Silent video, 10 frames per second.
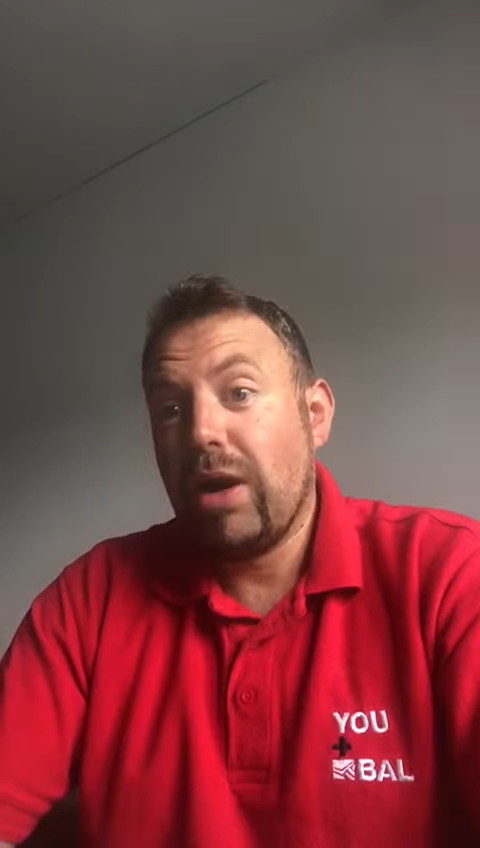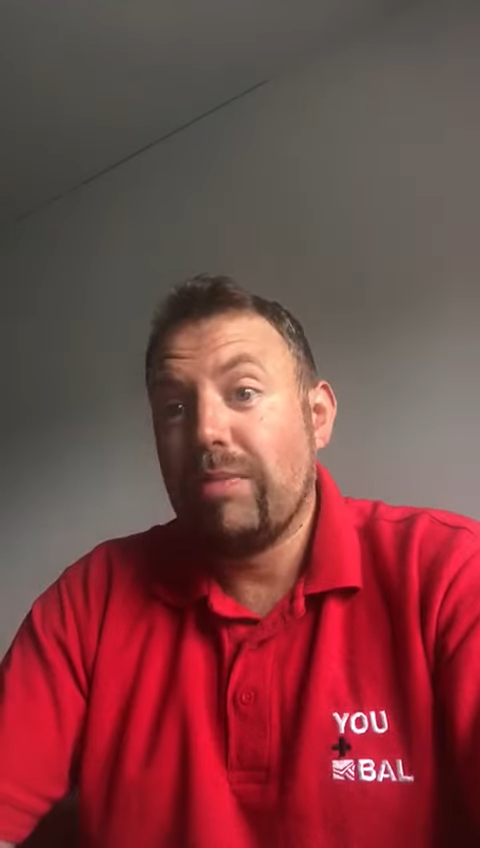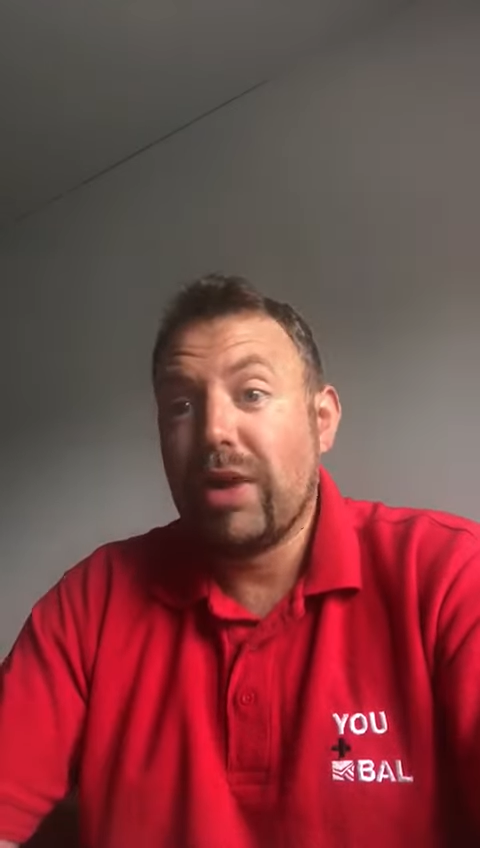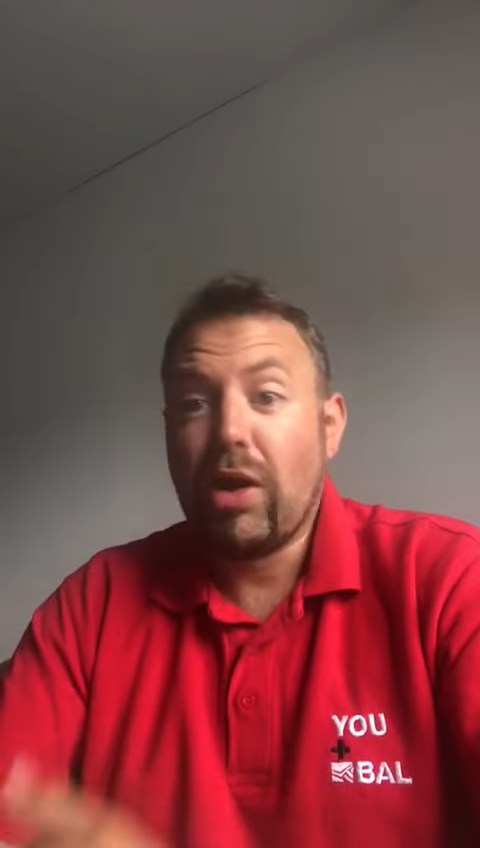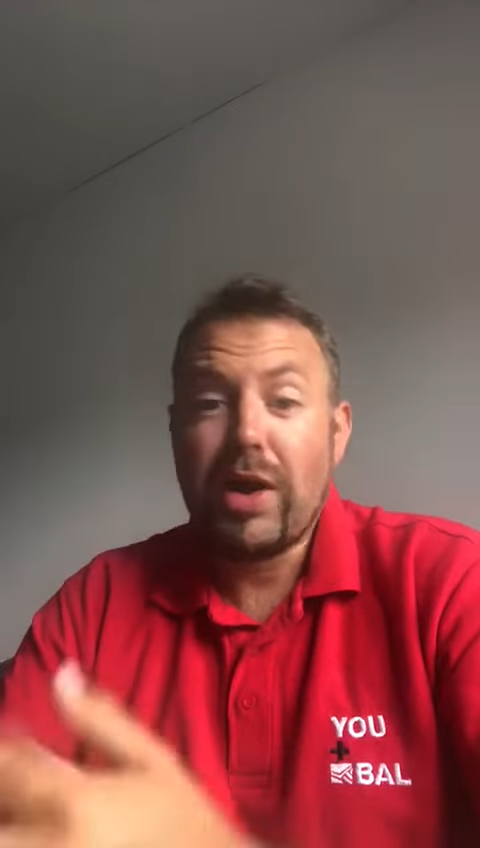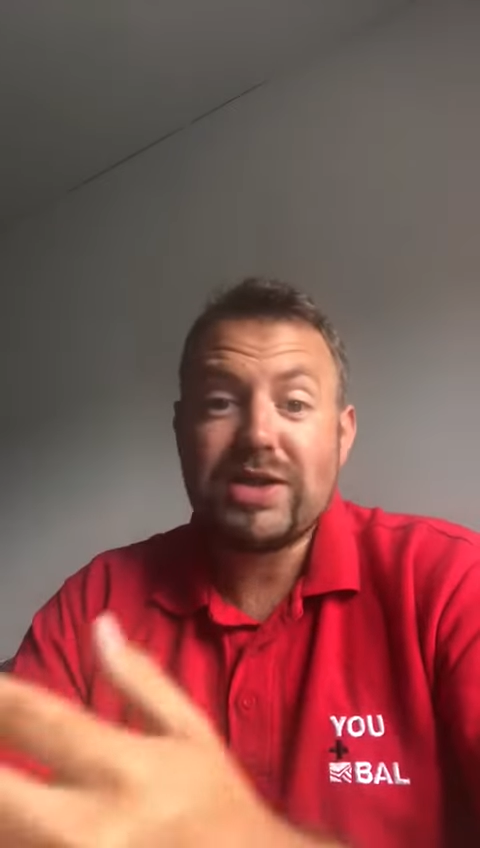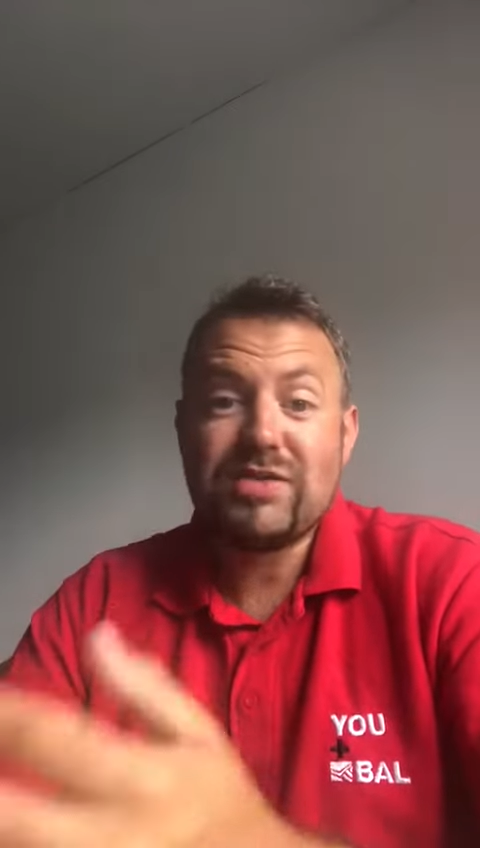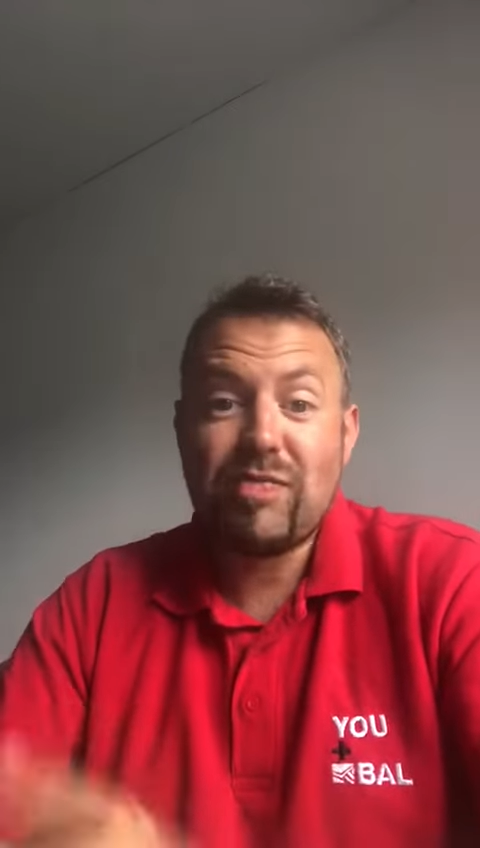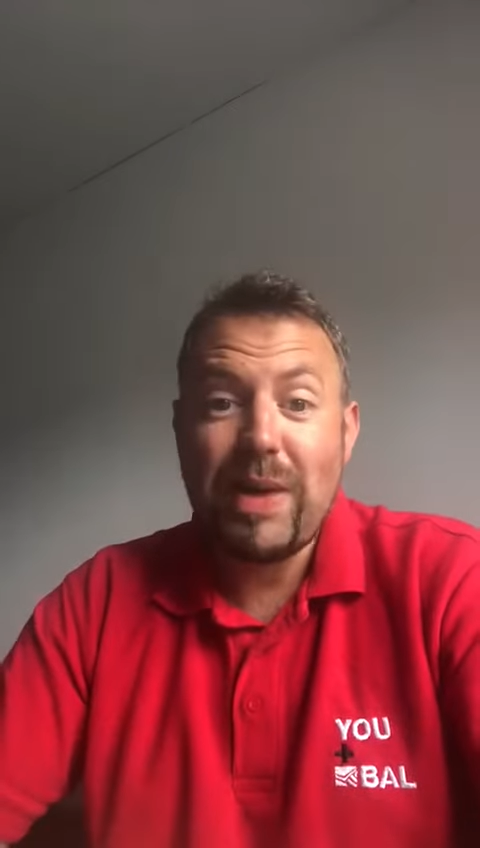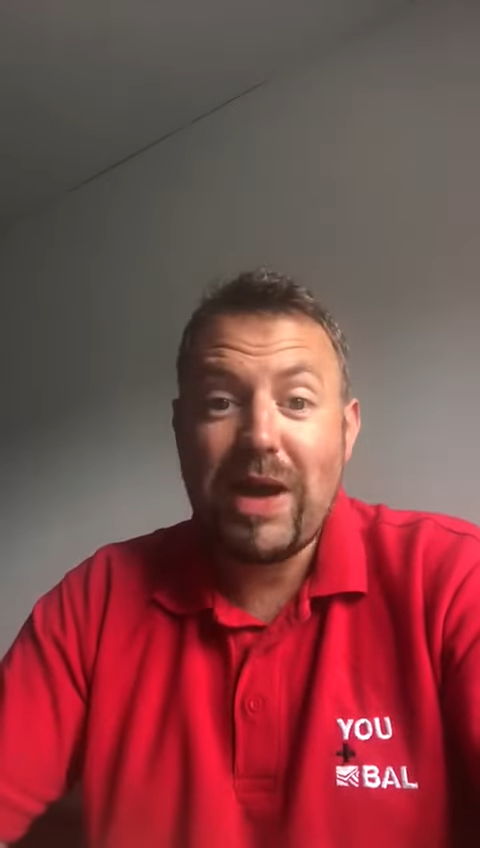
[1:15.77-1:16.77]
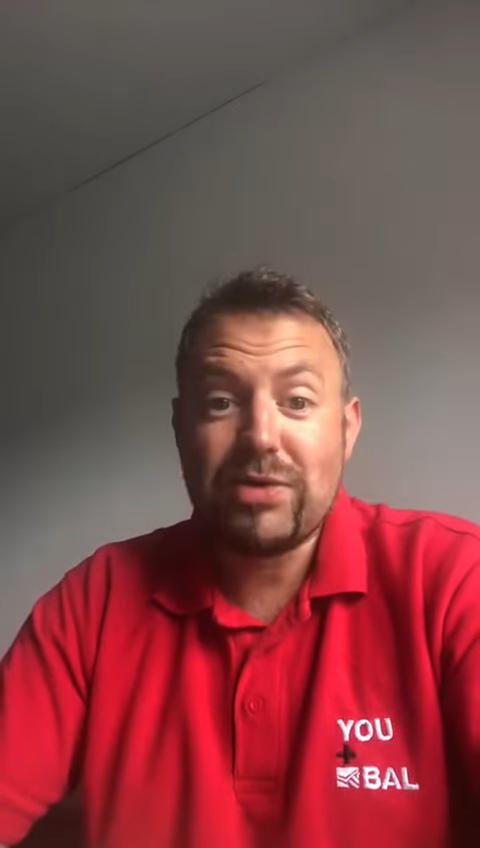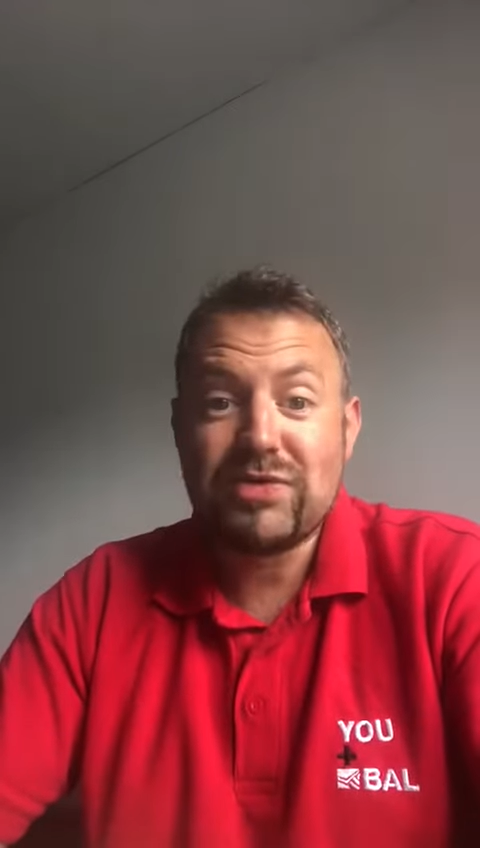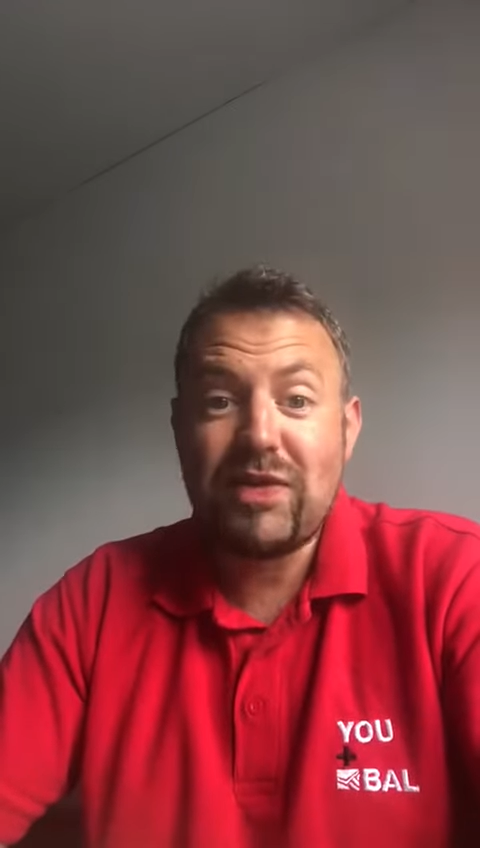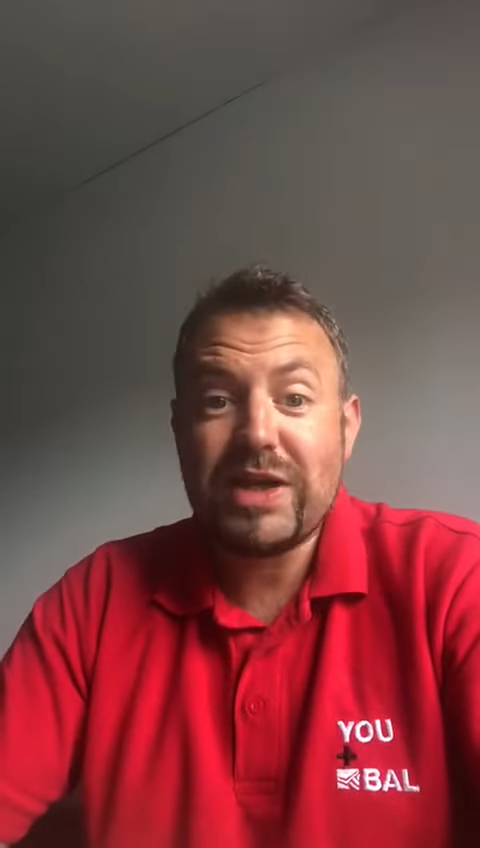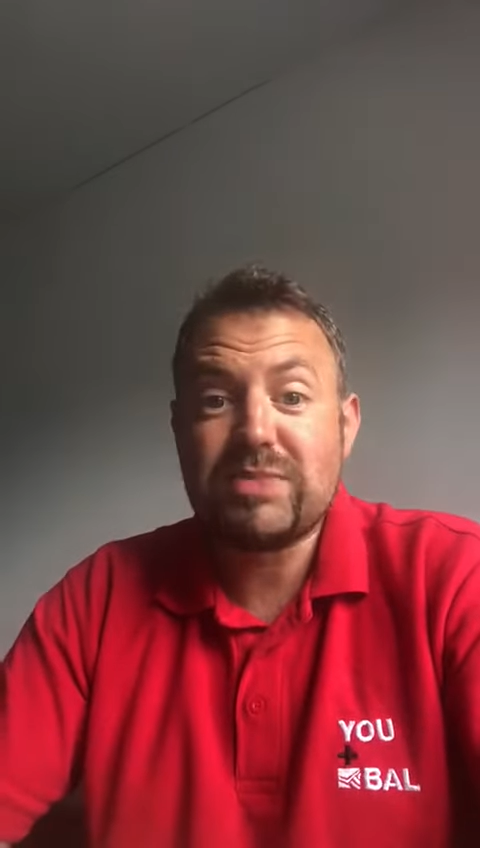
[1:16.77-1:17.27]
the likes of BAL's
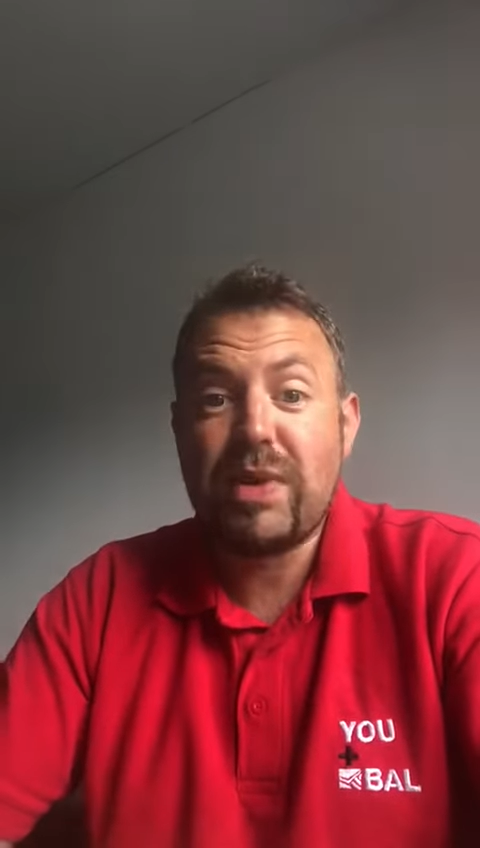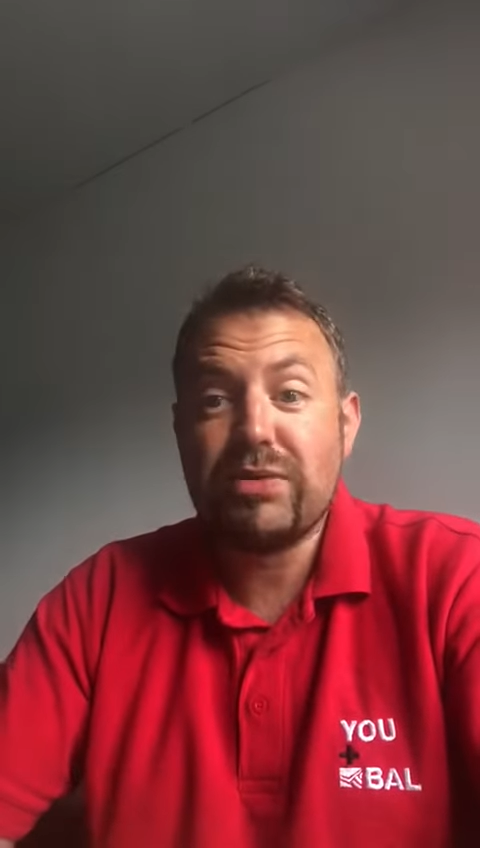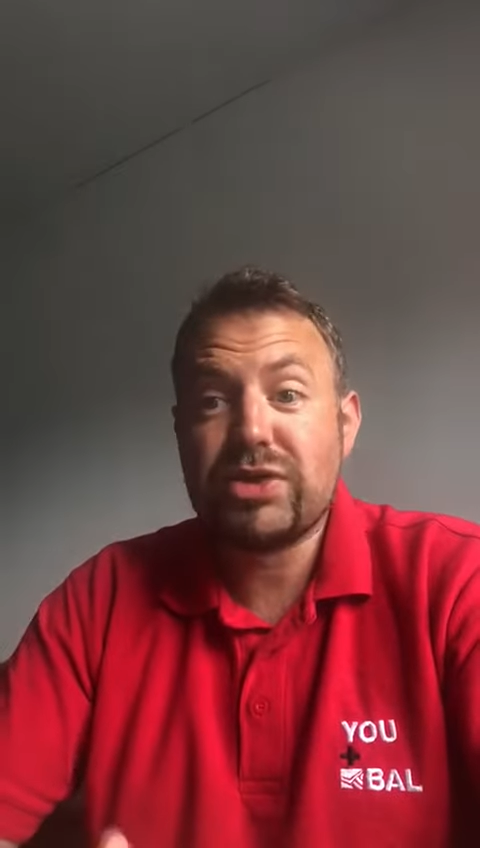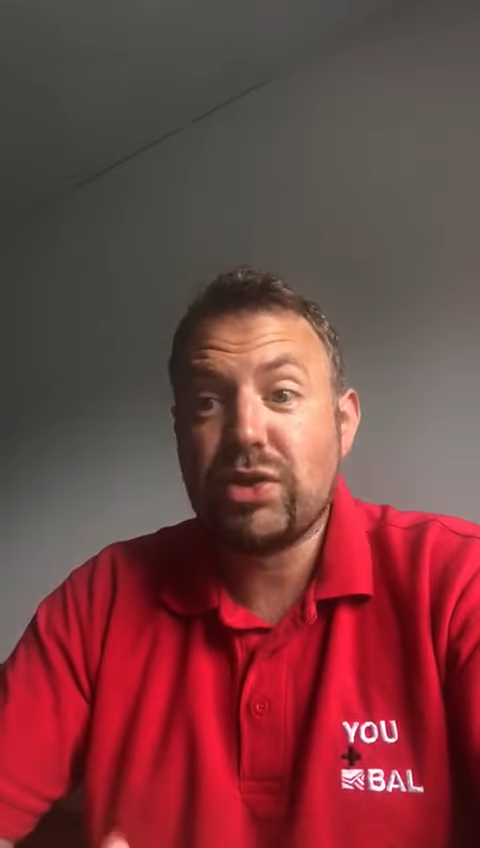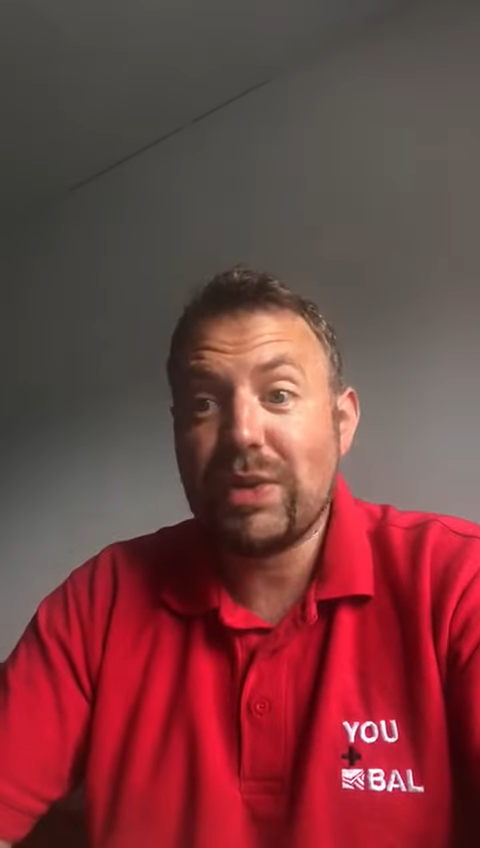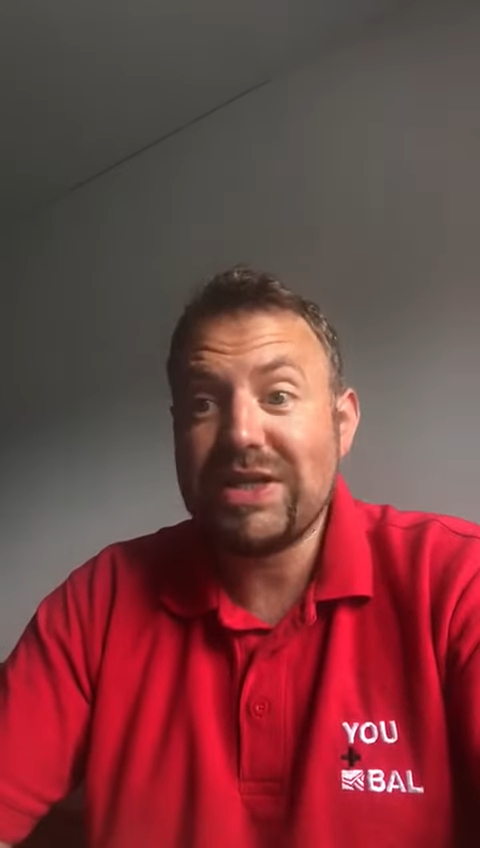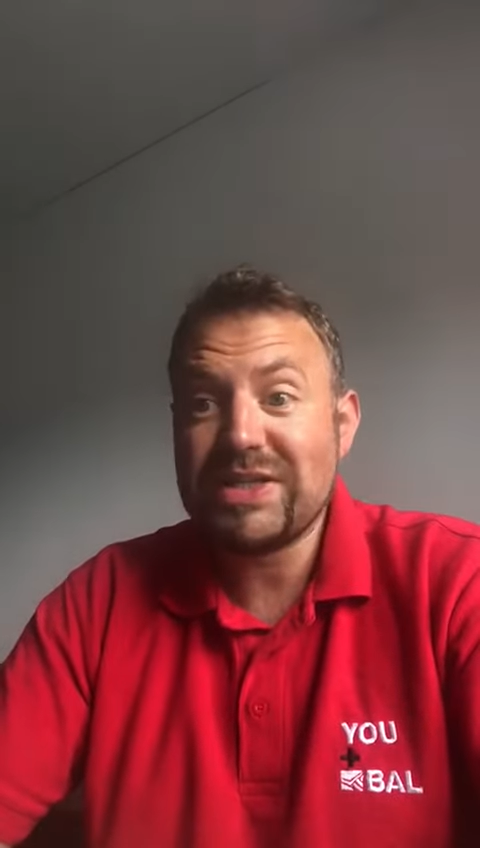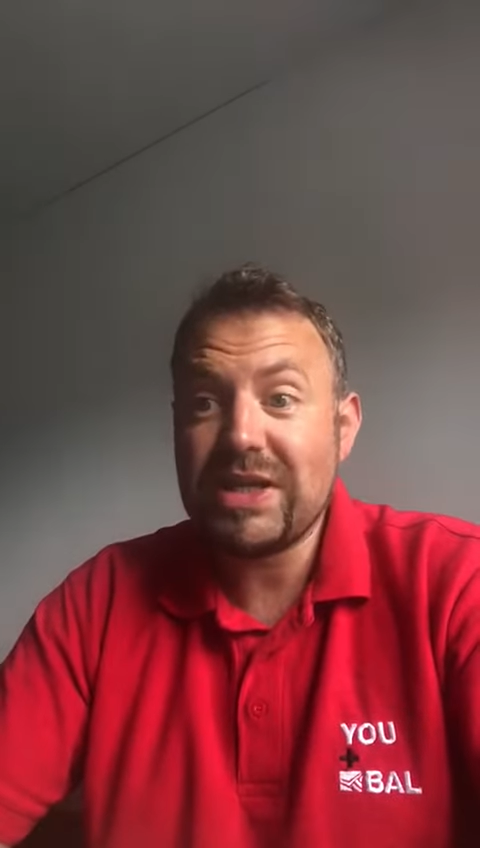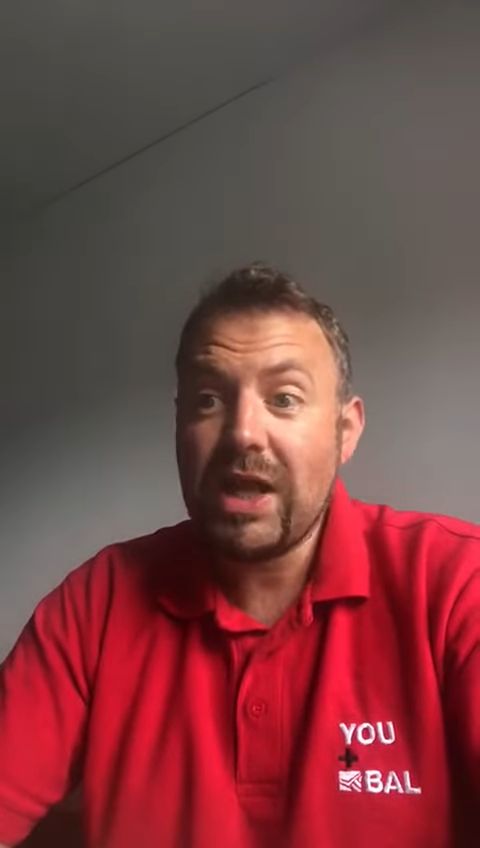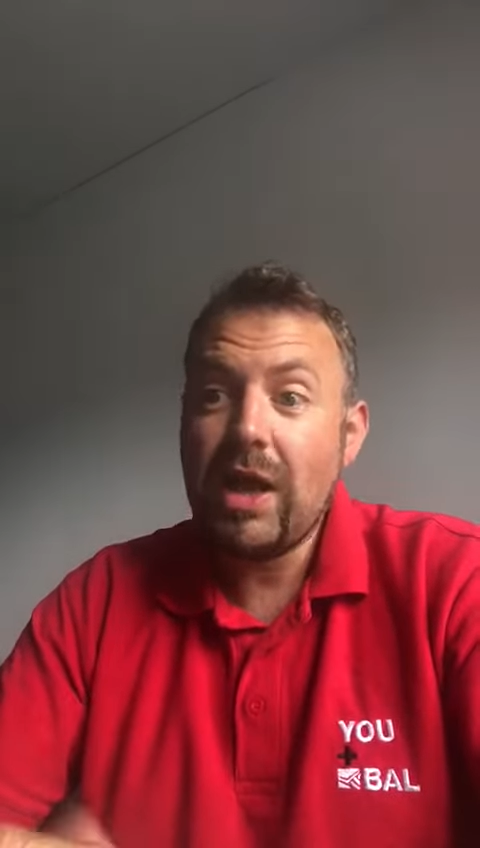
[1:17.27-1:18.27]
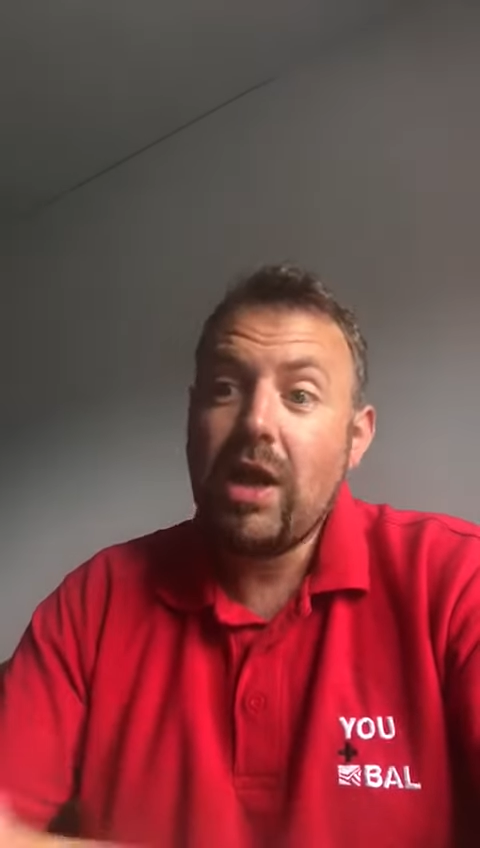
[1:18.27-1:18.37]
Flexbone 2 Easy,